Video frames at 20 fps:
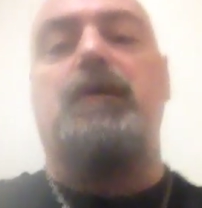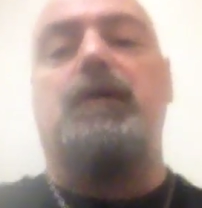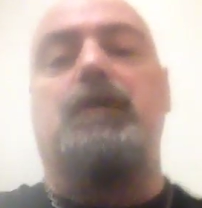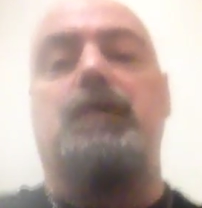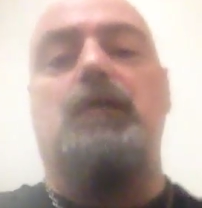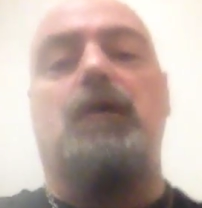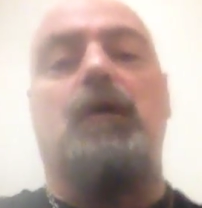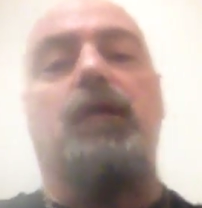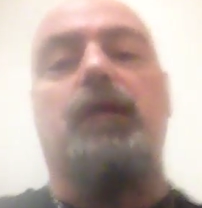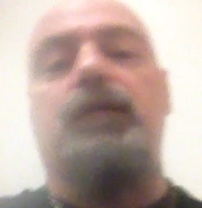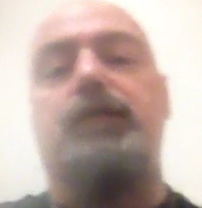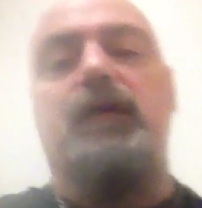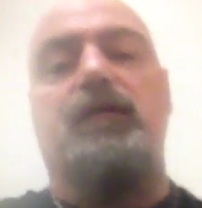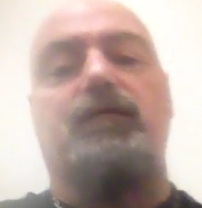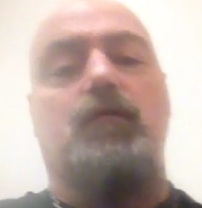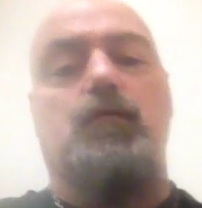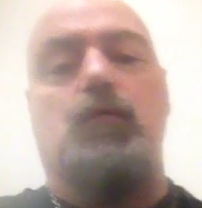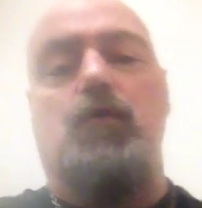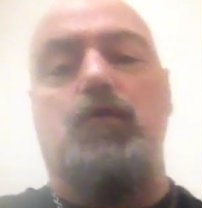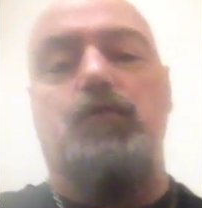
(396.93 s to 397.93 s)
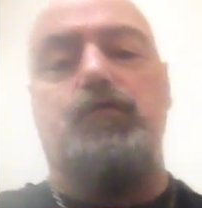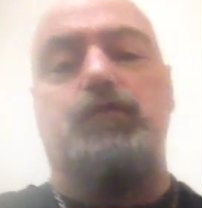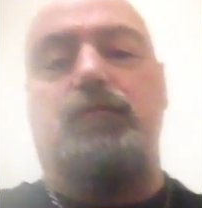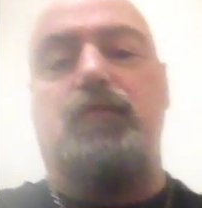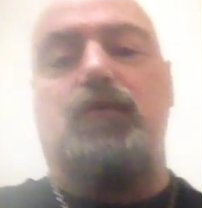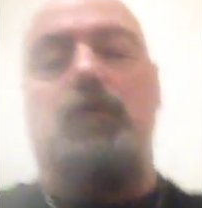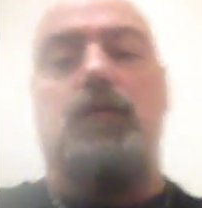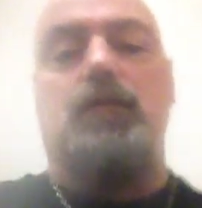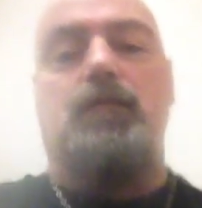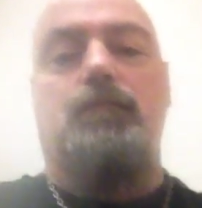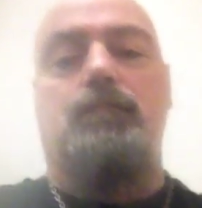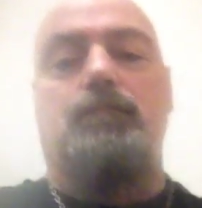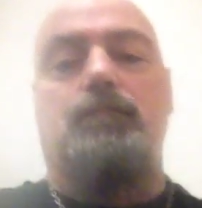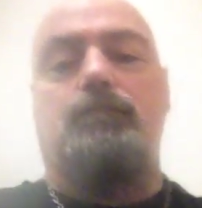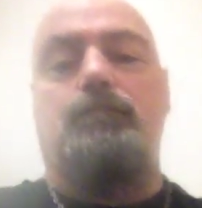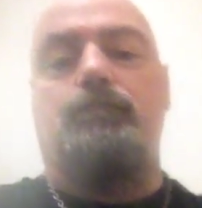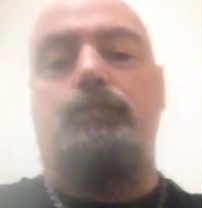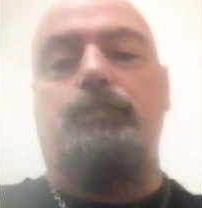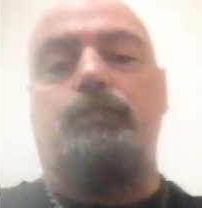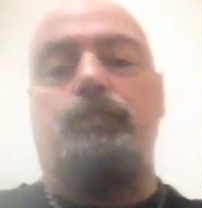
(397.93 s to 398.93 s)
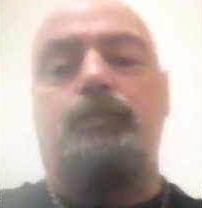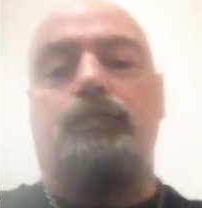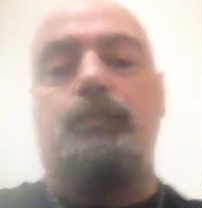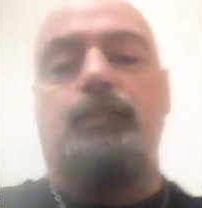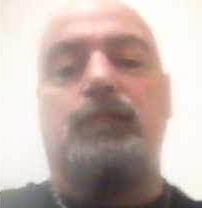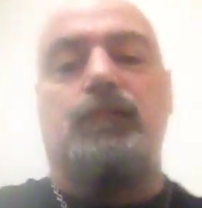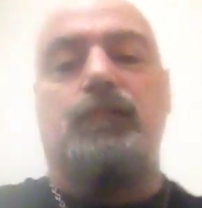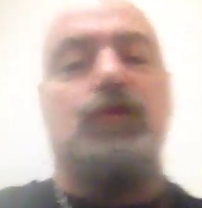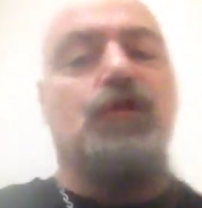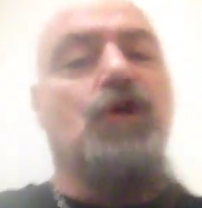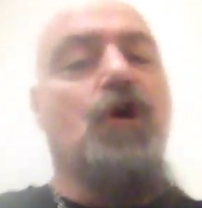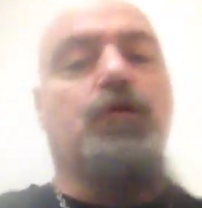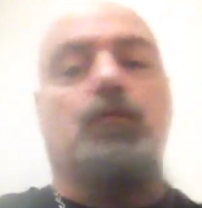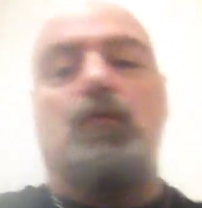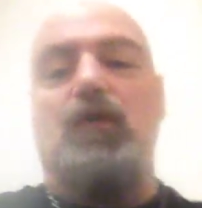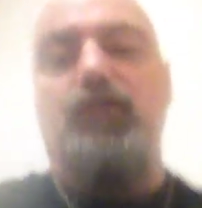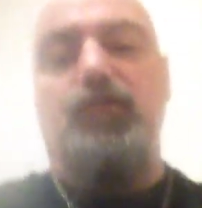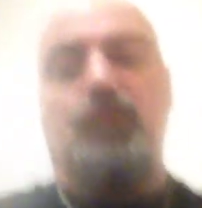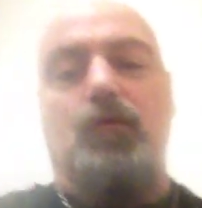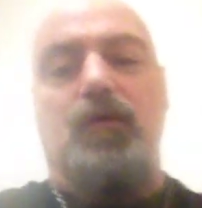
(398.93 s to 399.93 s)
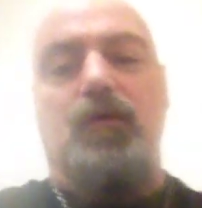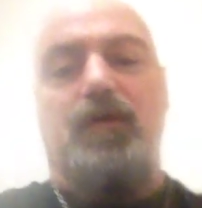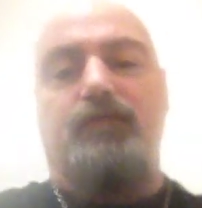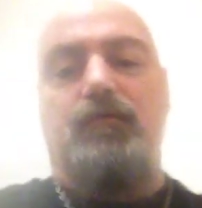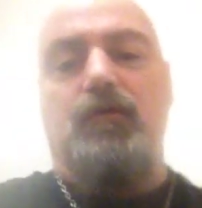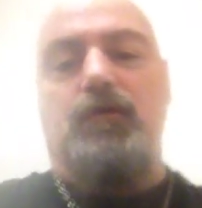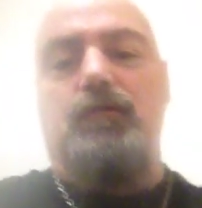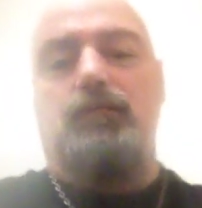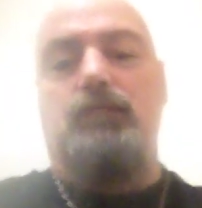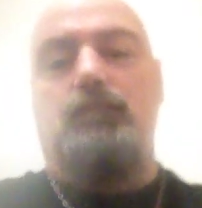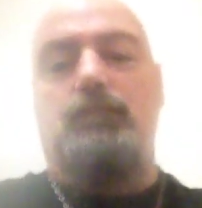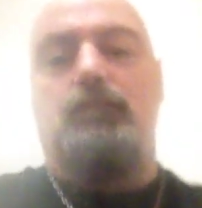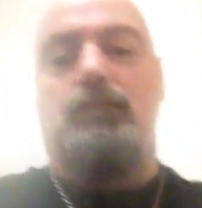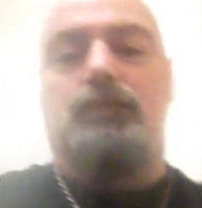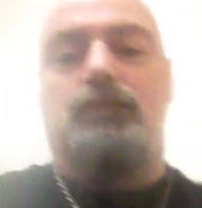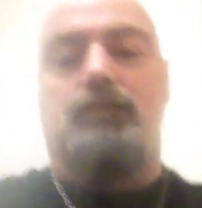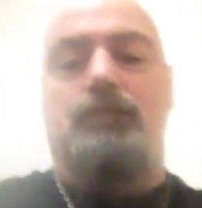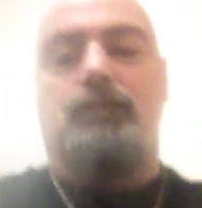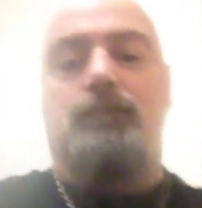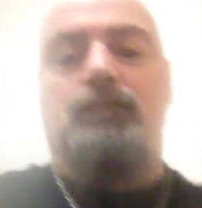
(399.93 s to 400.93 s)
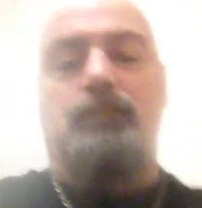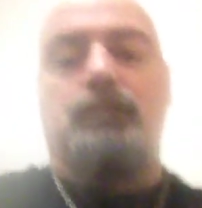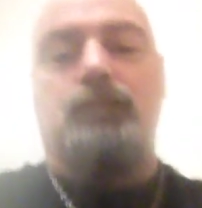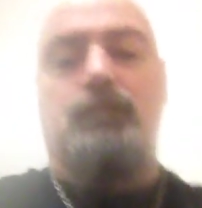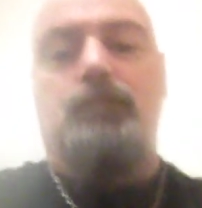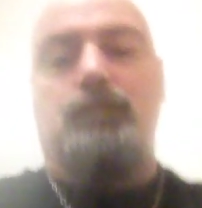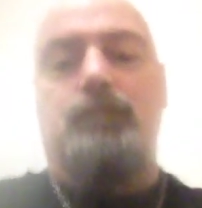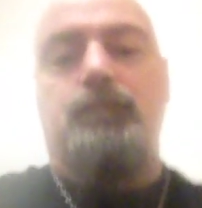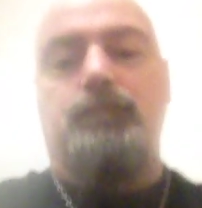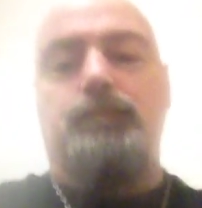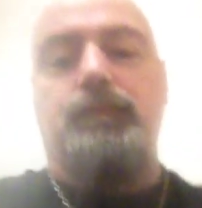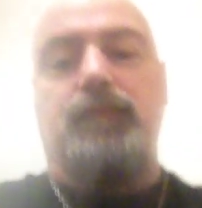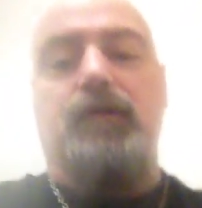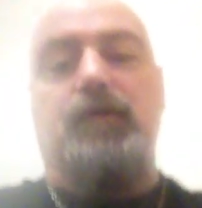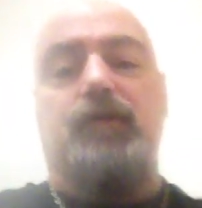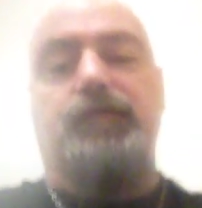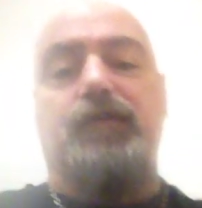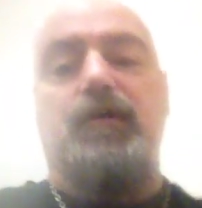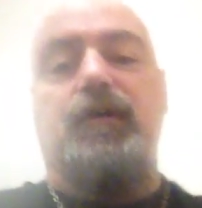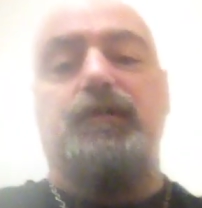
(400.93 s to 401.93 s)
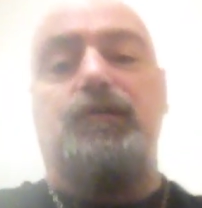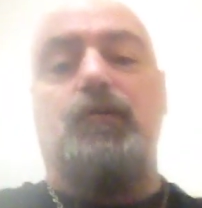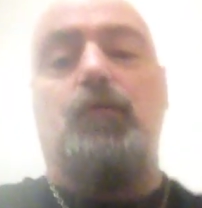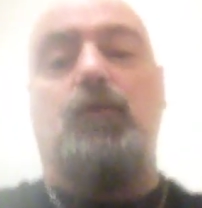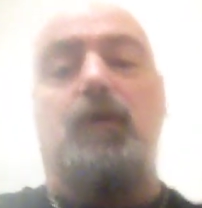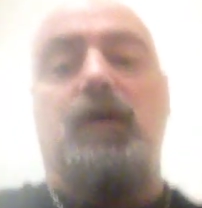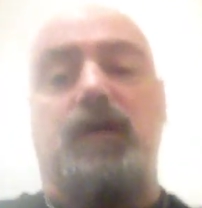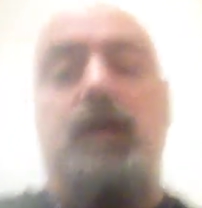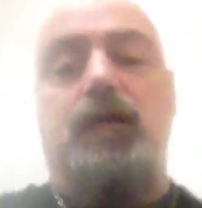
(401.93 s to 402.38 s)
being called a devil worshipper. None whatsoever. Because I know I